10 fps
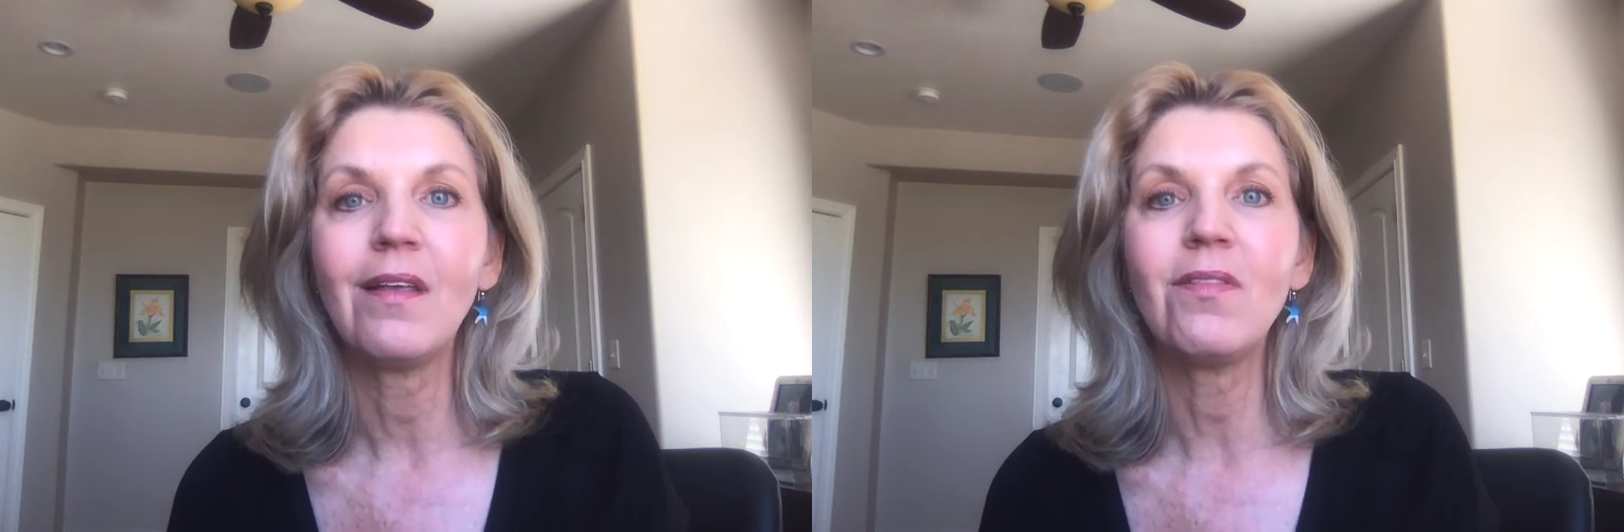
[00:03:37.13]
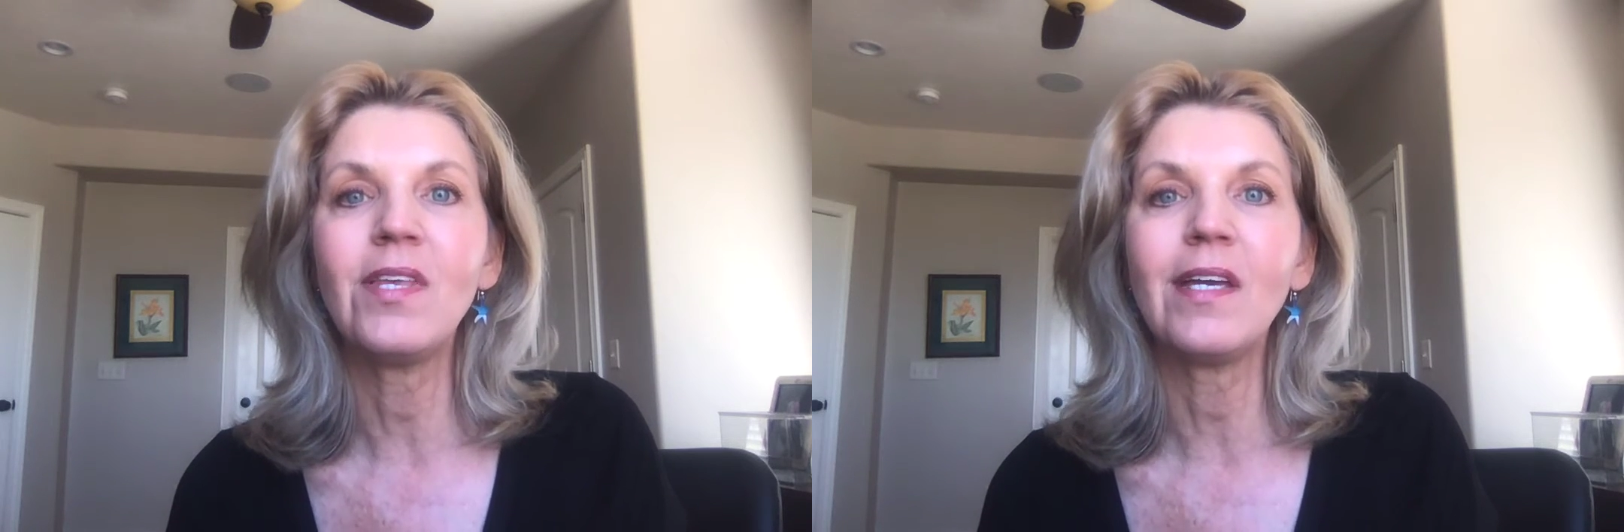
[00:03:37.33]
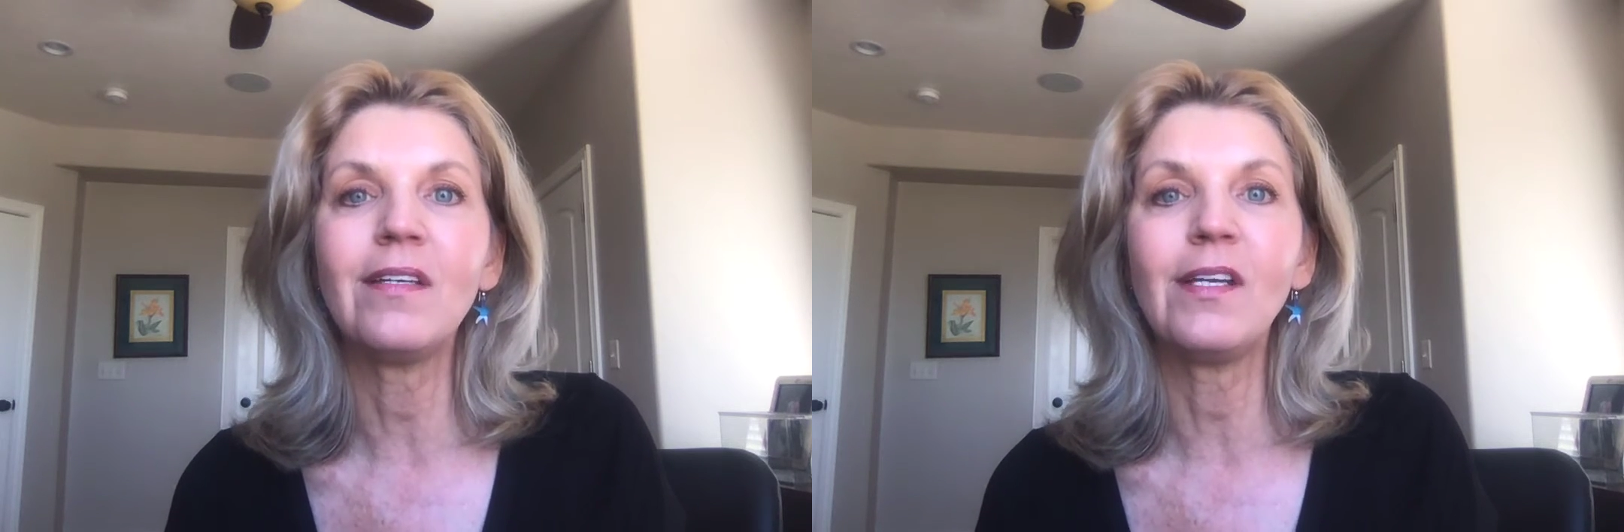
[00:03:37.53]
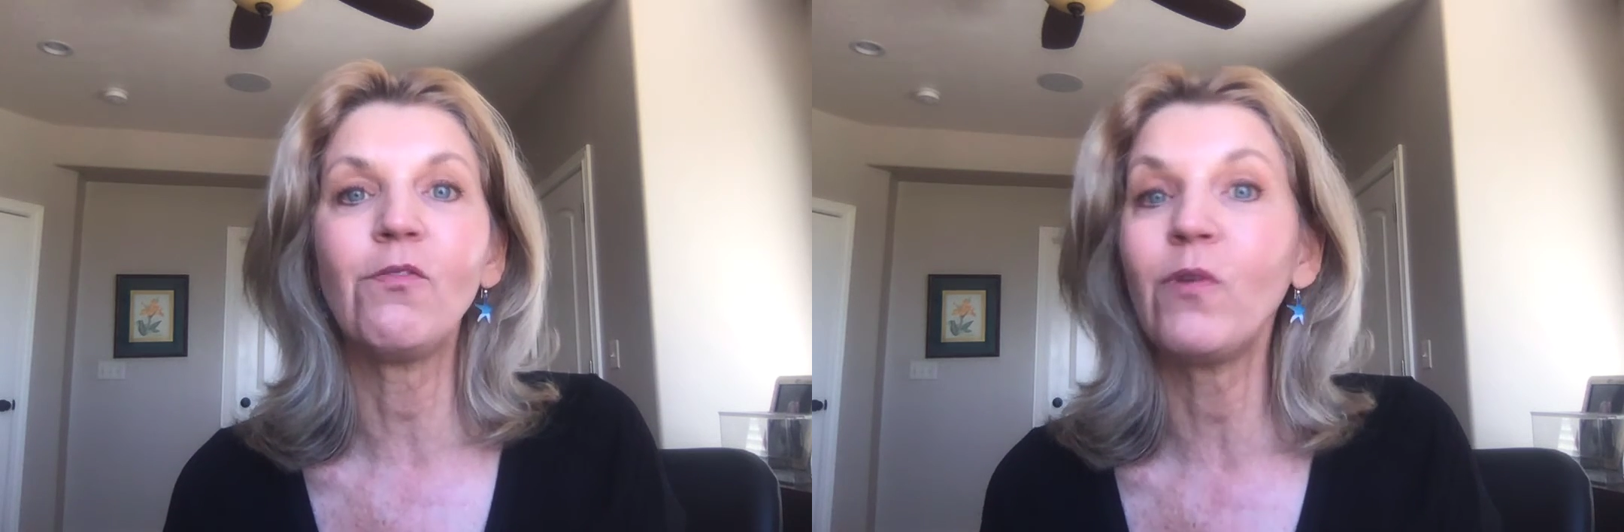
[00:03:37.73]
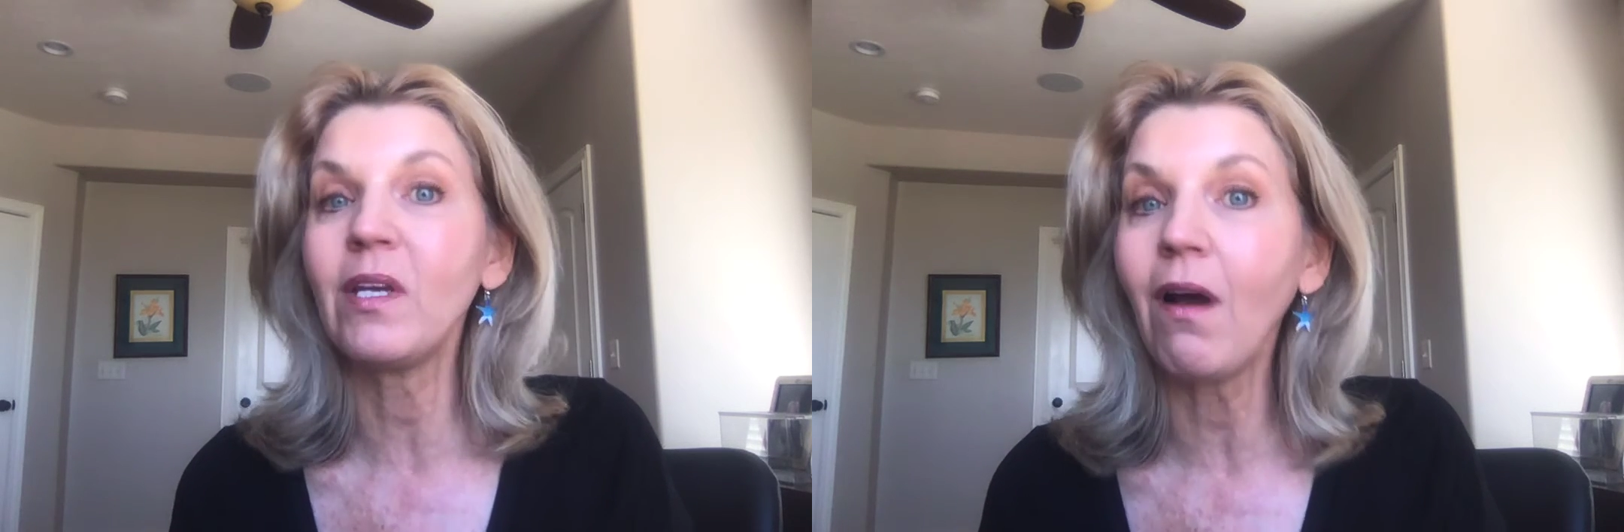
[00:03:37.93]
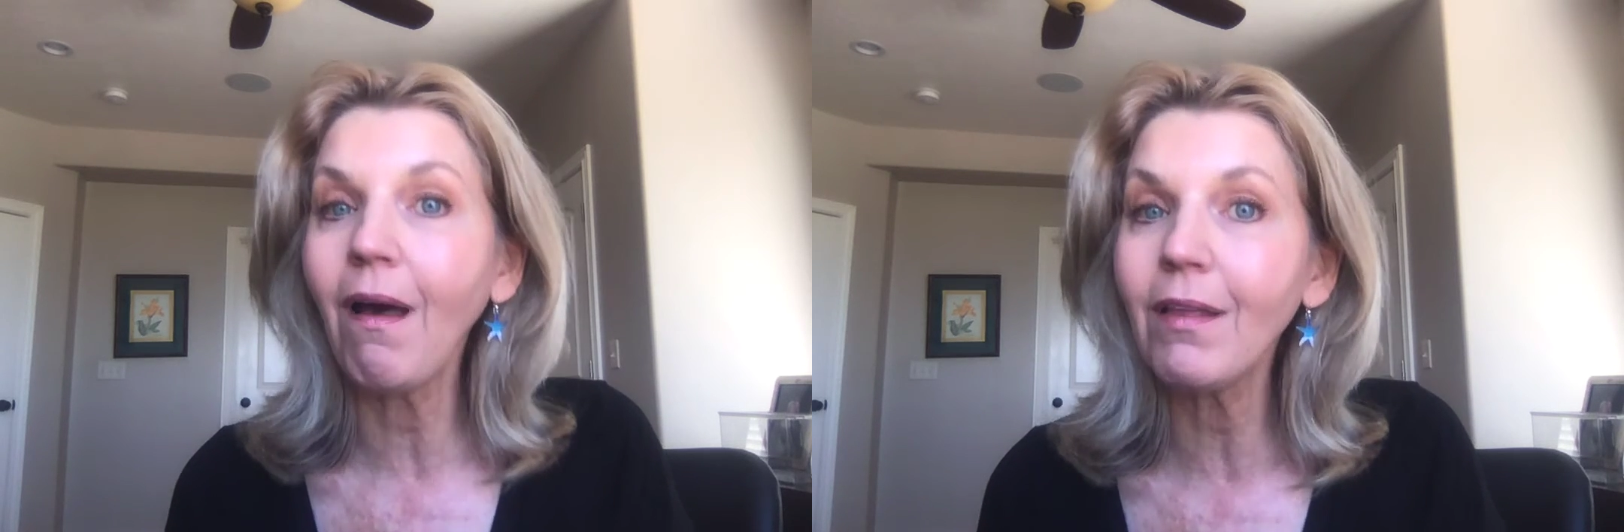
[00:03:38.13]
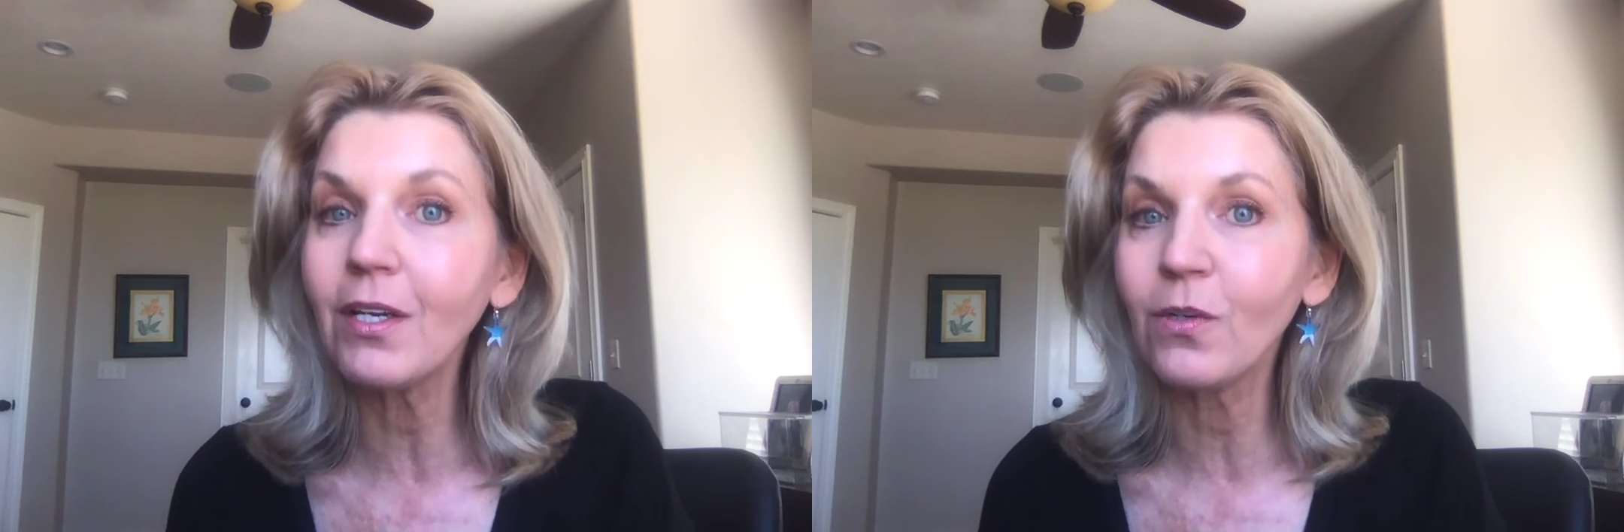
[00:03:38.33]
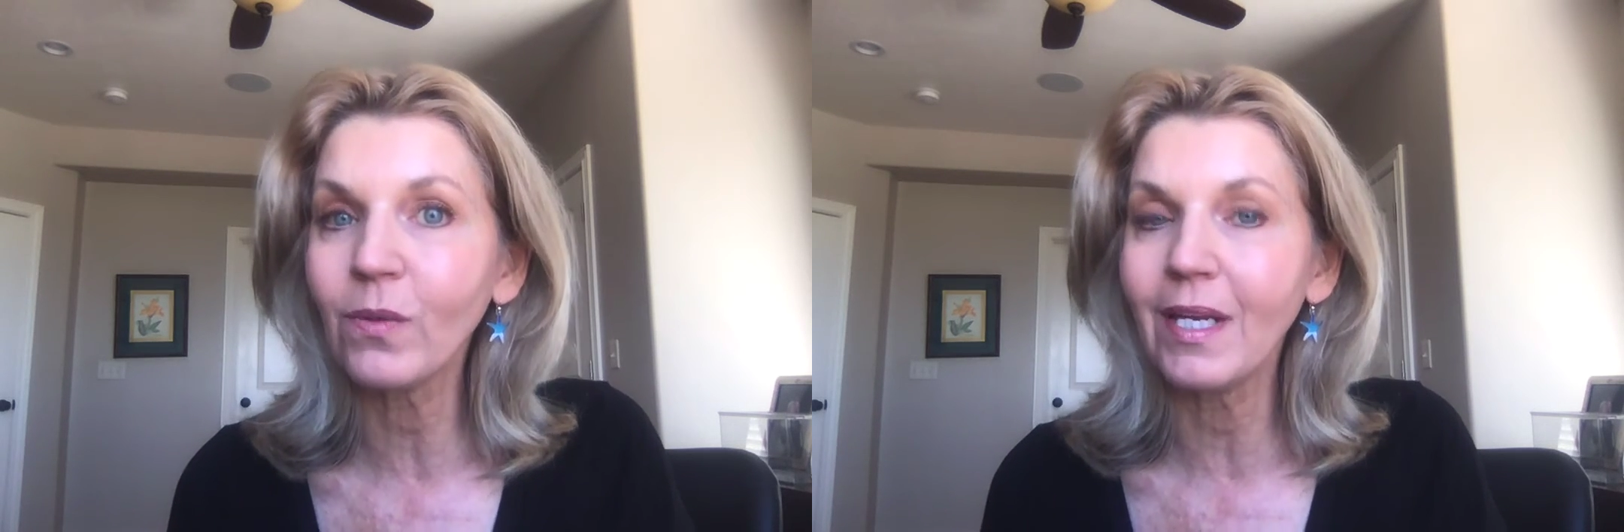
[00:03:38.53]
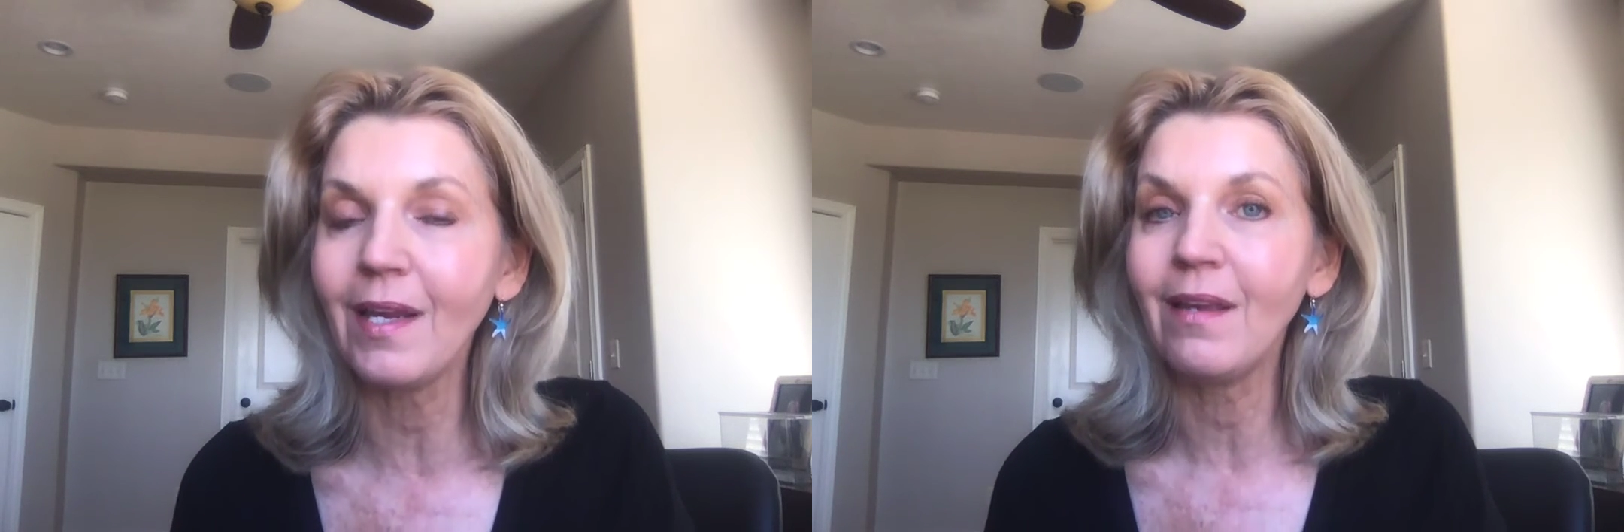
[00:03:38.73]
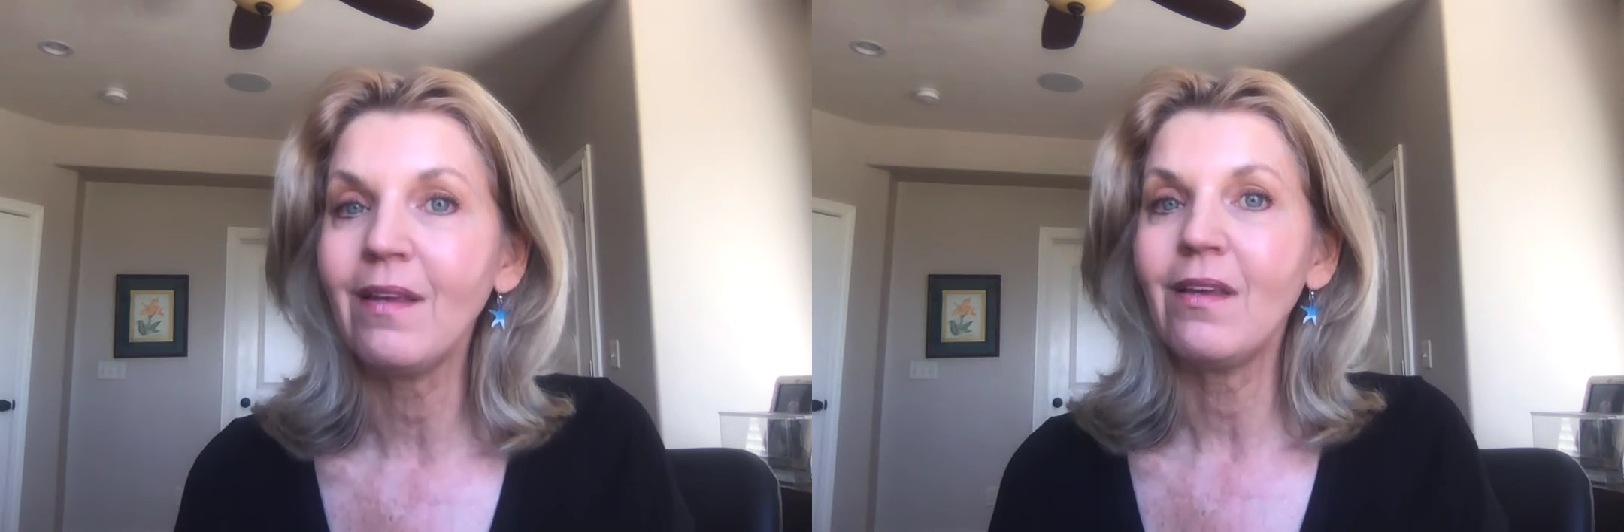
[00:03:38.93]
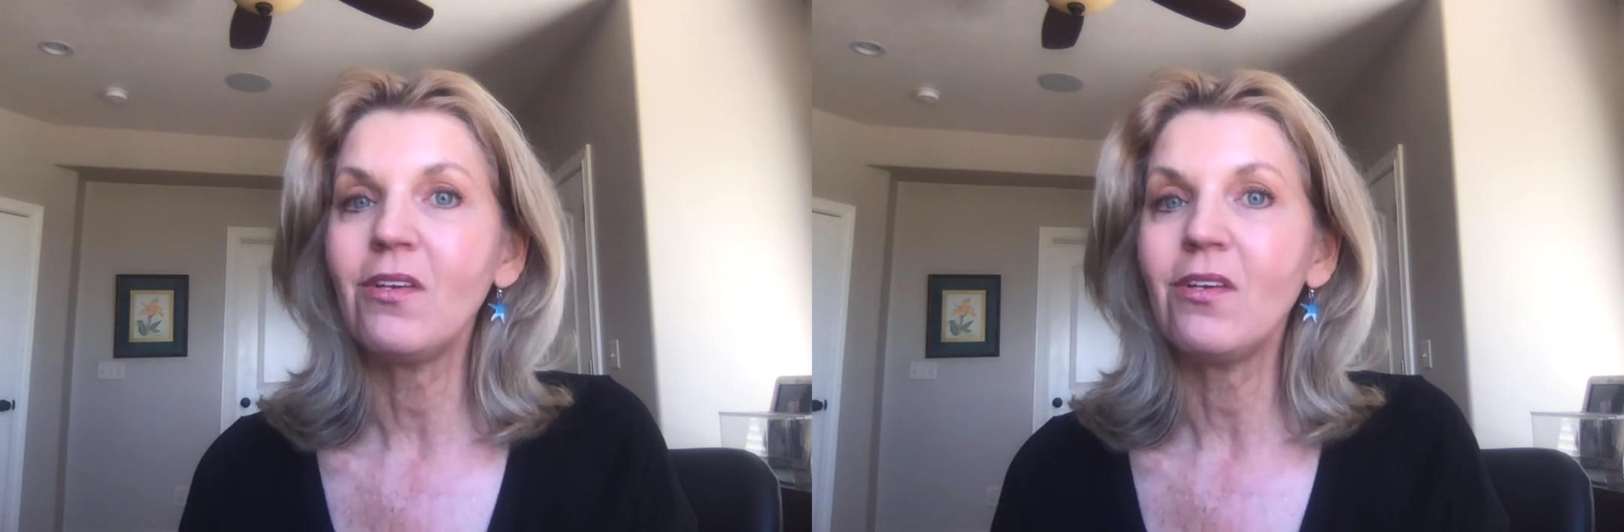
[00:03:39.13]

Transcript: that if we all agree